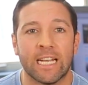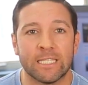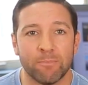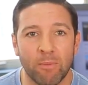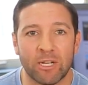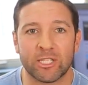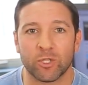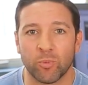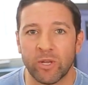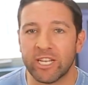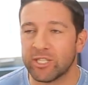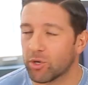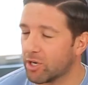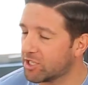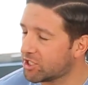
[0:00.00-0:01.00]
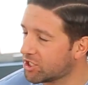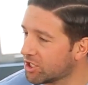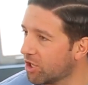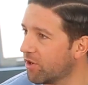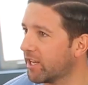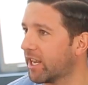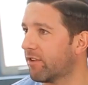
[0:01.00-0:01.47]
as much as we enjoyed
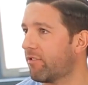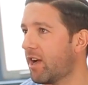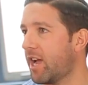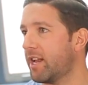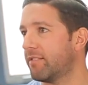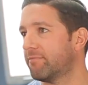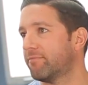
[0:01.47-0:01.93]
shooting it, right?